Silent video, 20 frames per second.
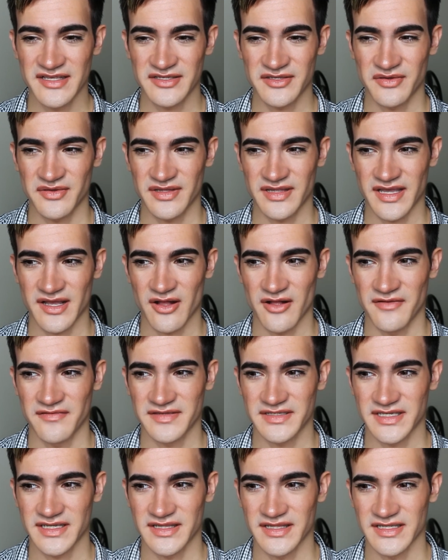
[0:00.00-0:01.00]
So like all
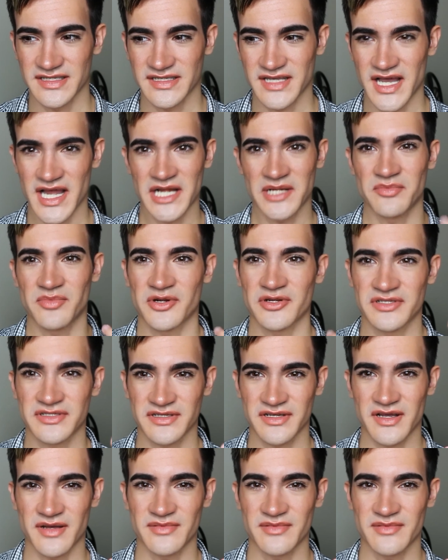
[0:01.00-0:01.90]
of a sudden this kind person